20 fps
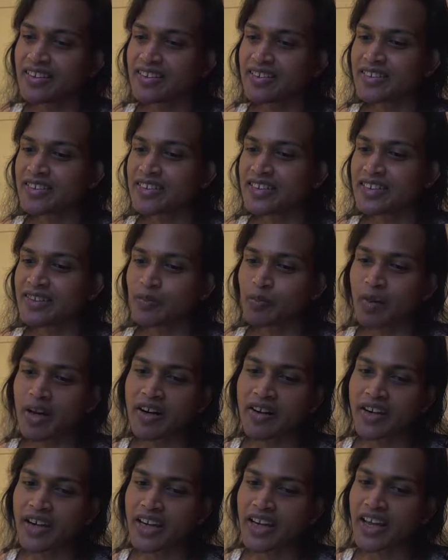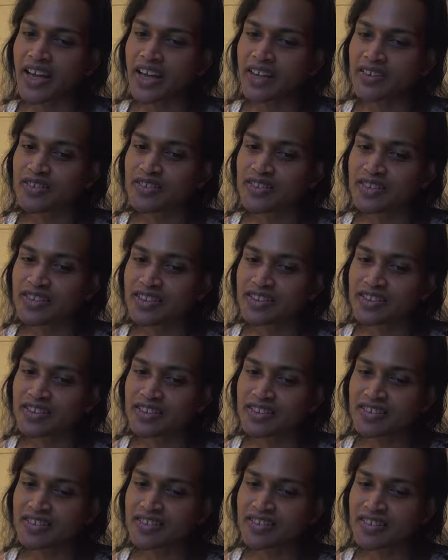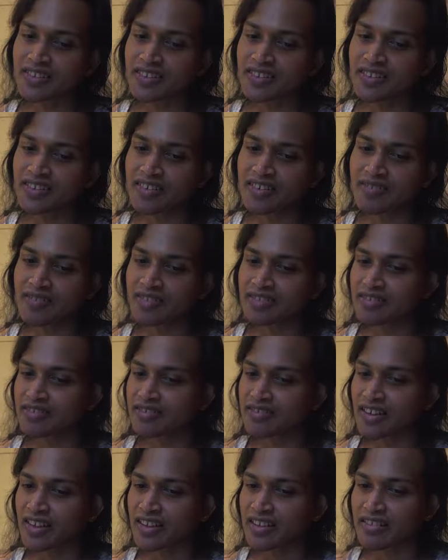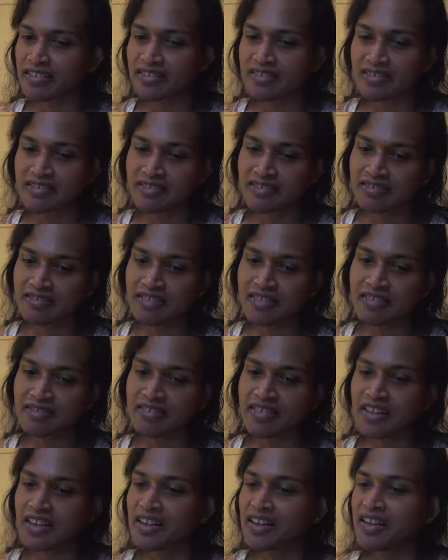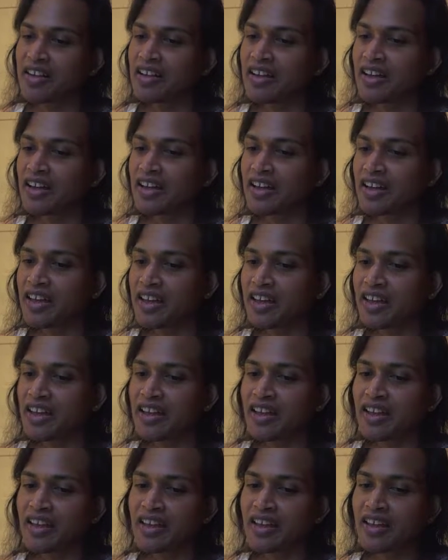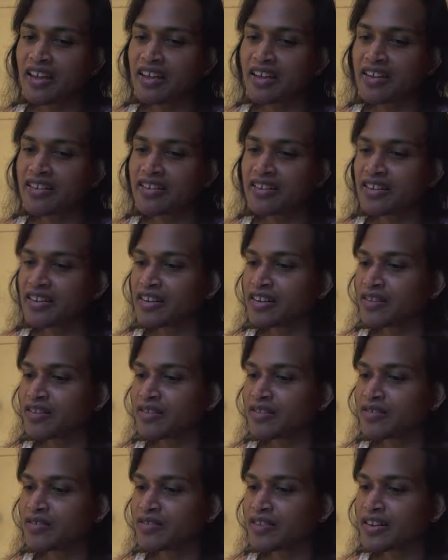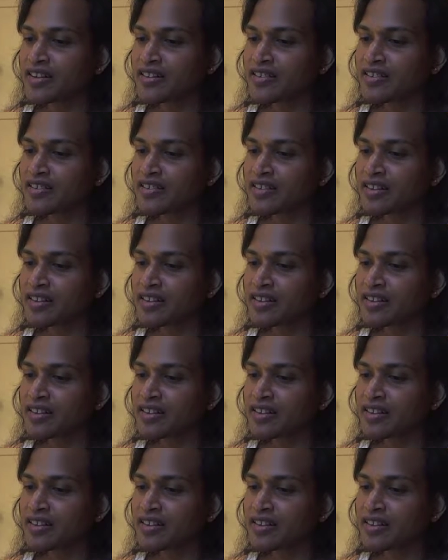aspiring actress, and oh, that was nice. And yeah. And you know, there's